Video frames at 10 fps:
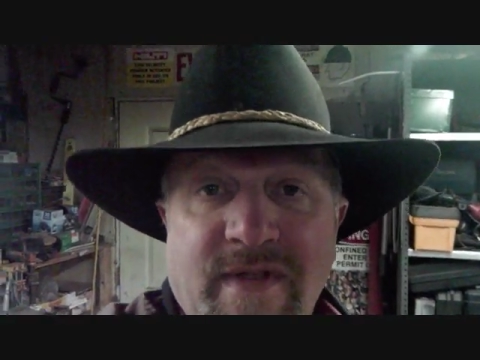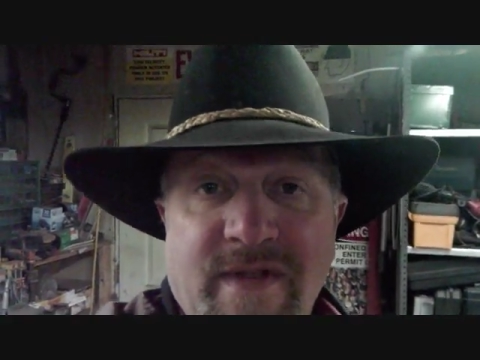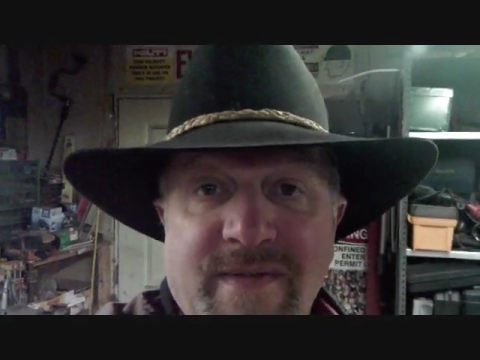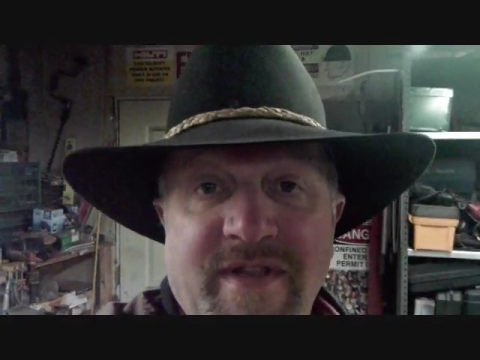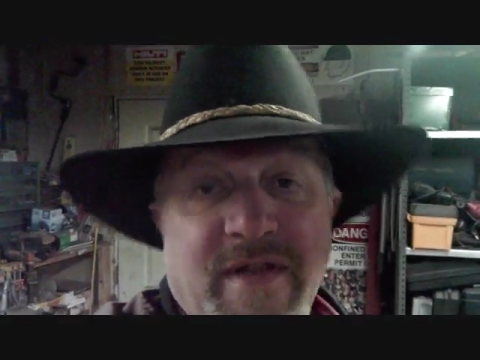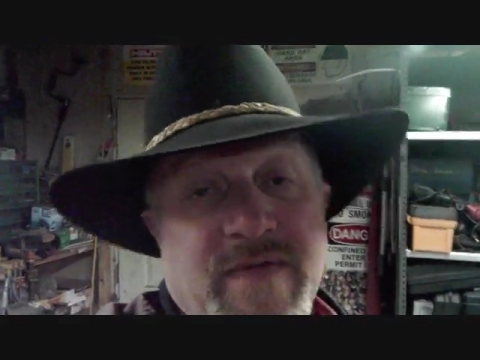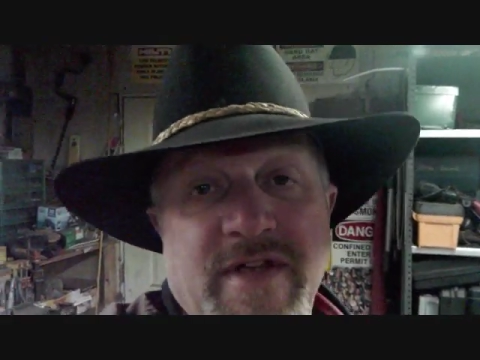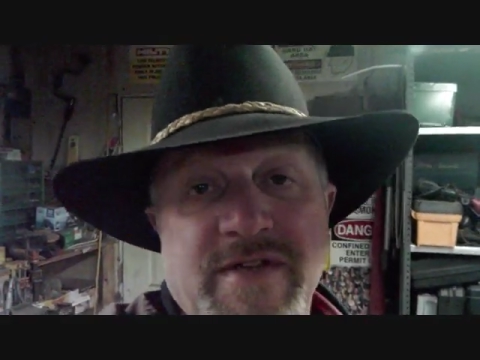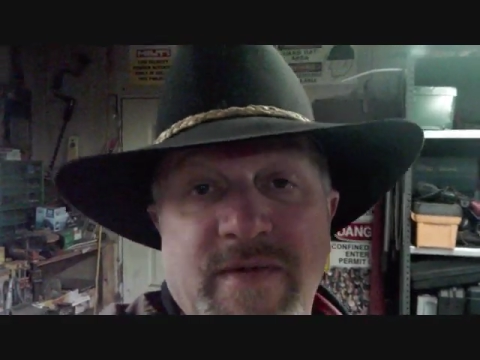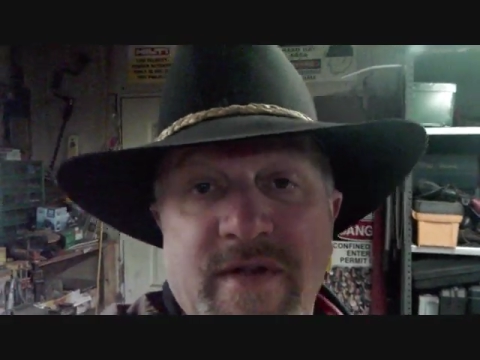If it
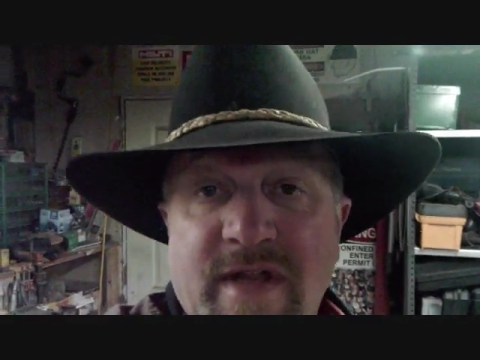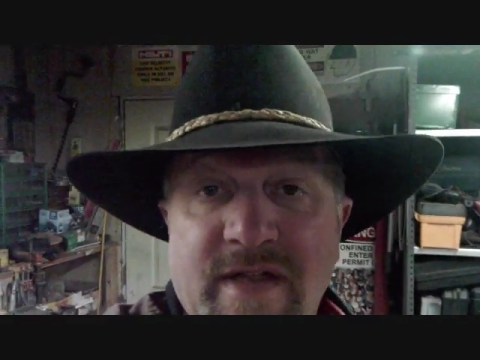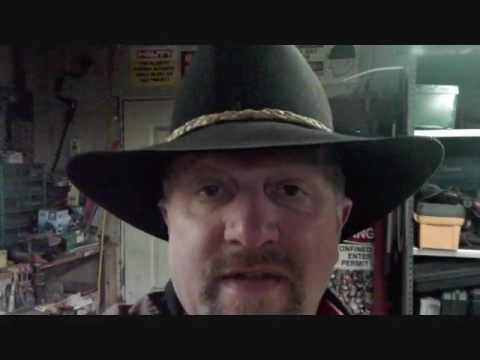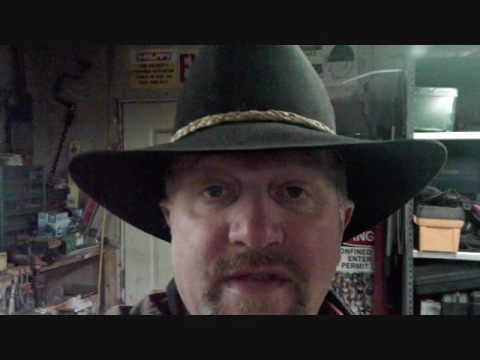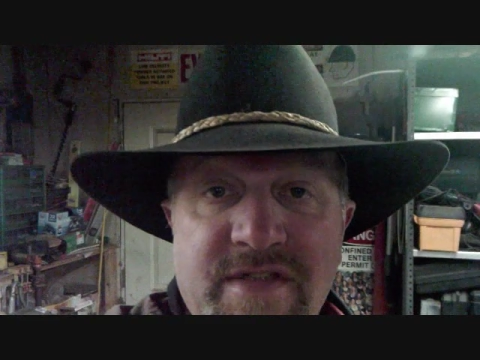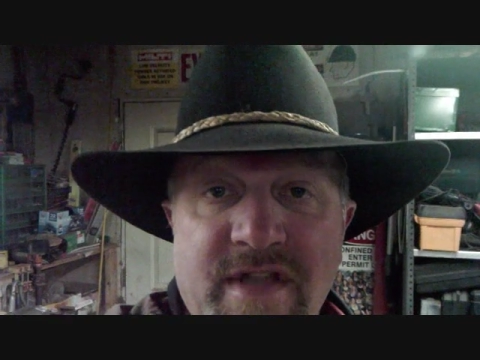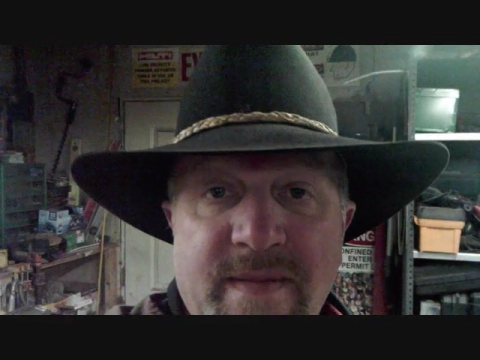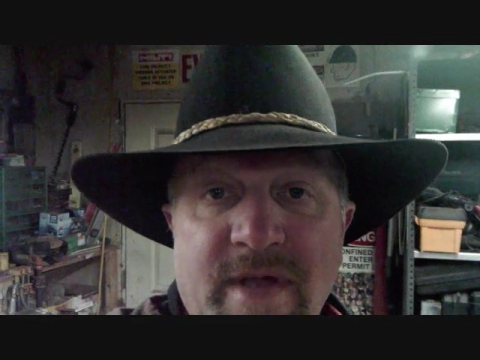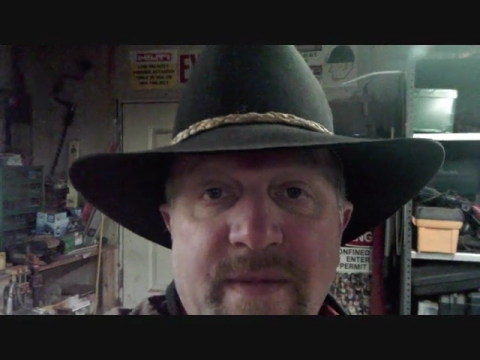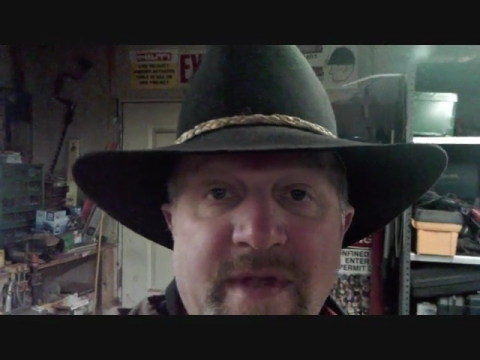doesn't work out this
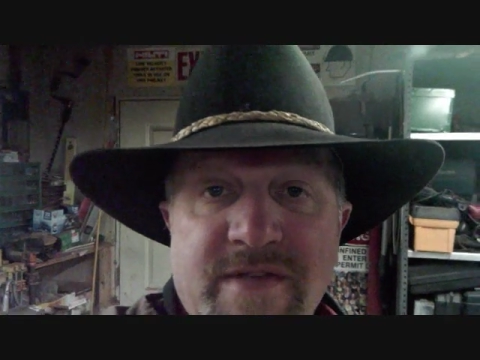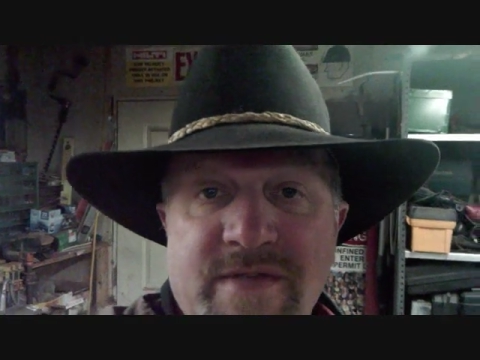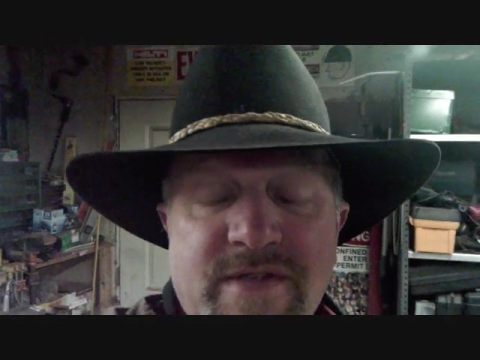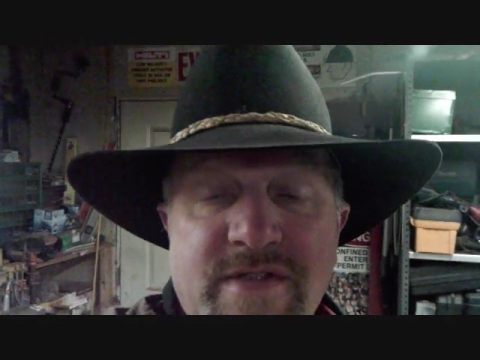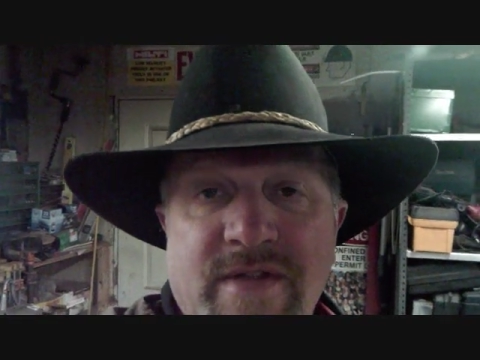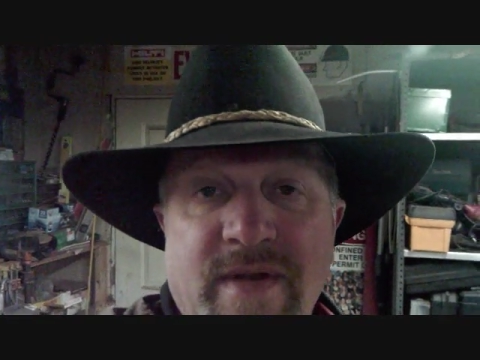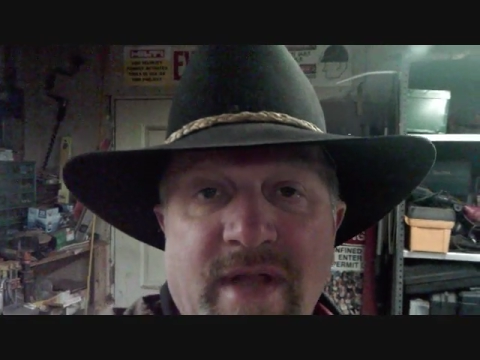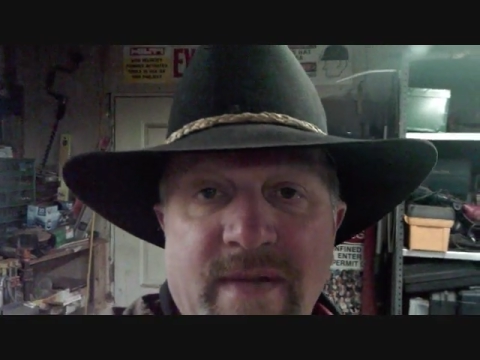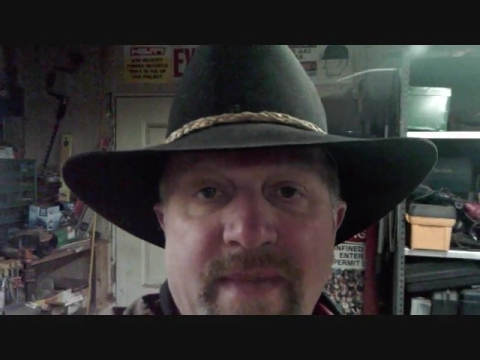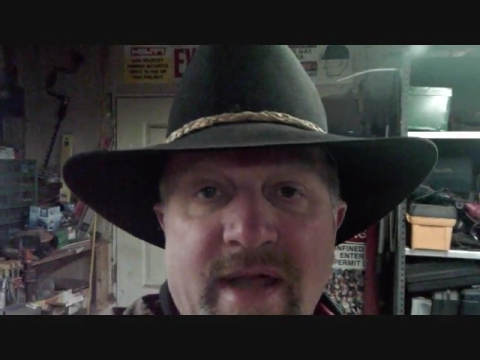time, I might as well just go
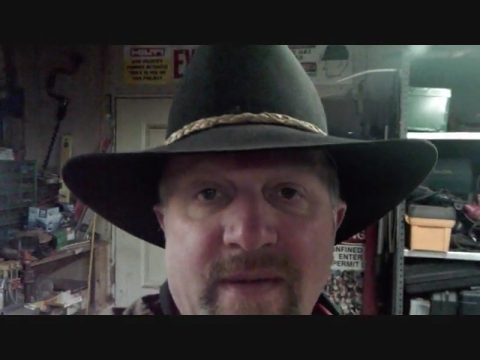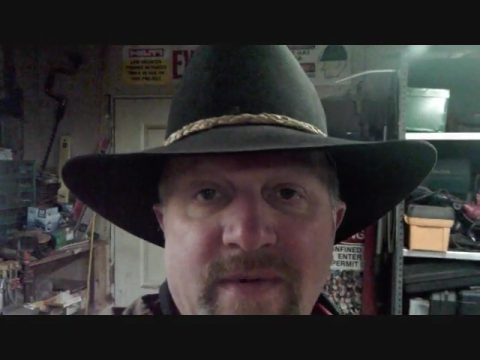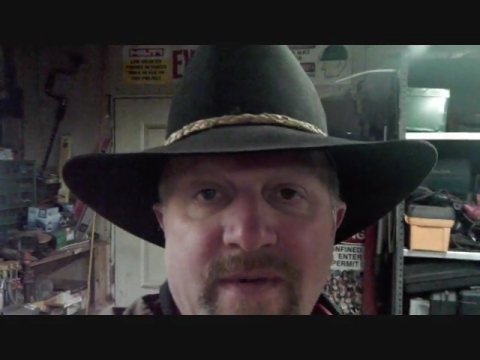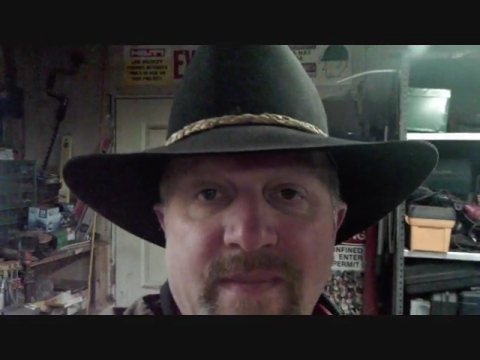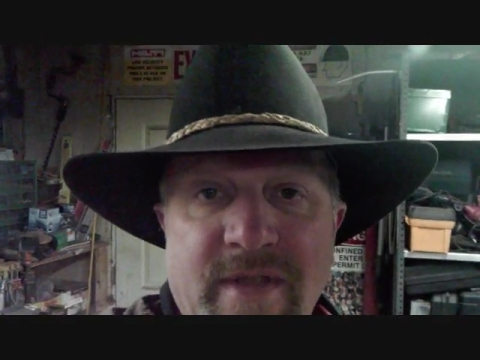down and buy one.